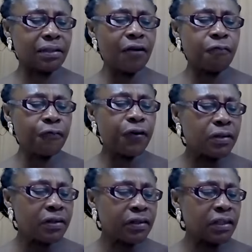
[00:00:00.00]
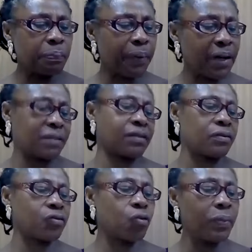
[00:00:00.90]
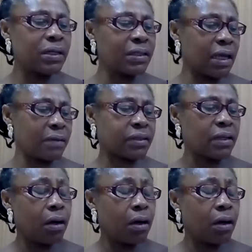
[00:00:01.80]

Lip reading: He feels depressed so many times.